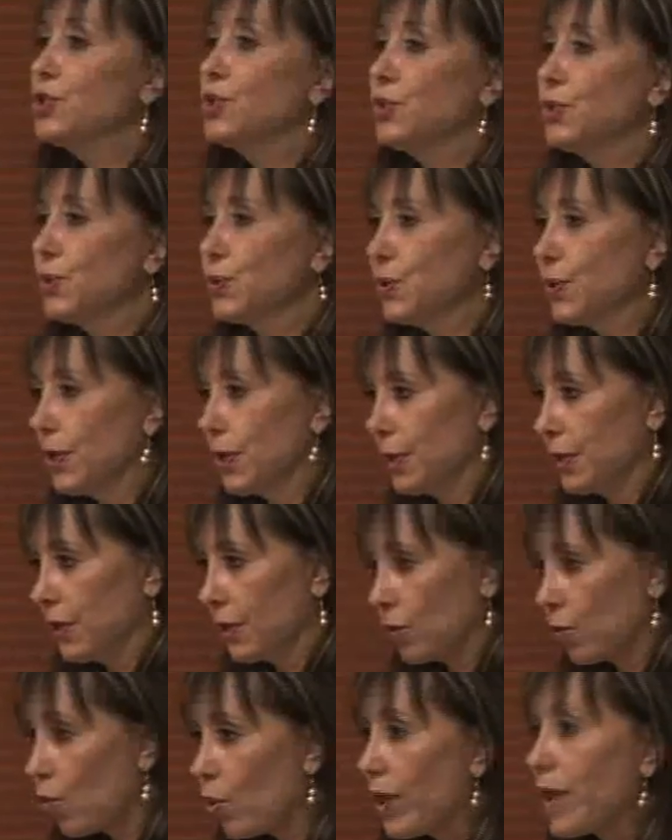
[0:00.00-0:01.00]
to
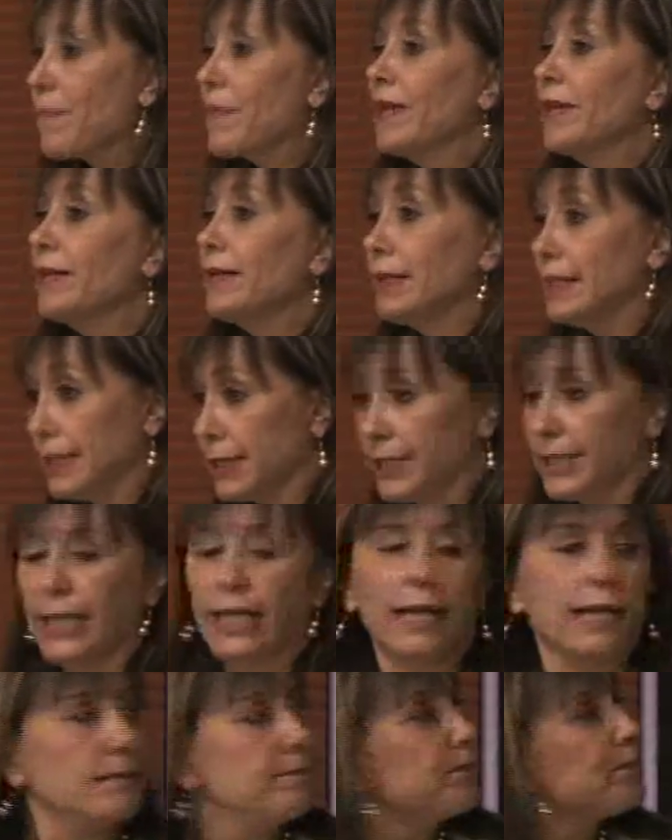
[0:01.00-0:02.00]
women in
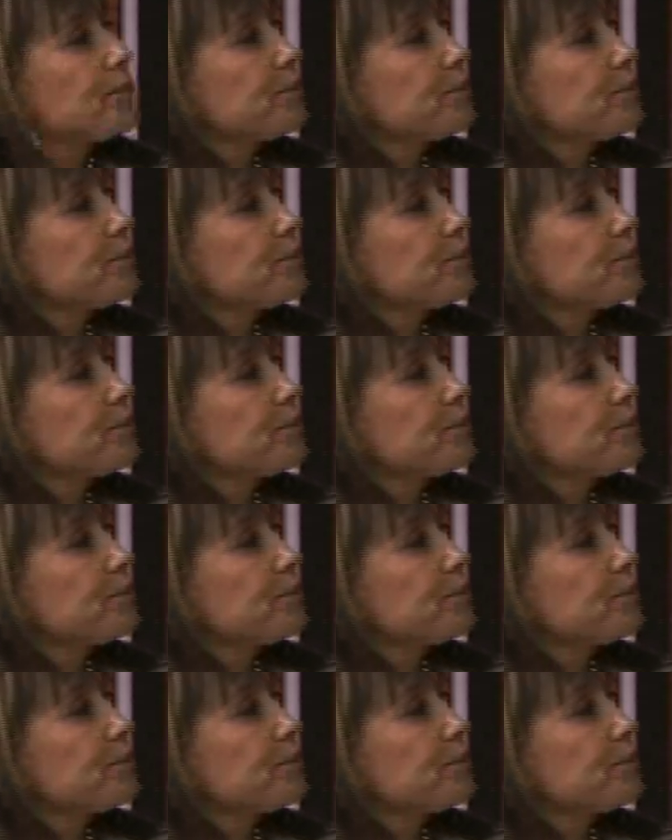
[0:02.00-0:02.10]
Chile.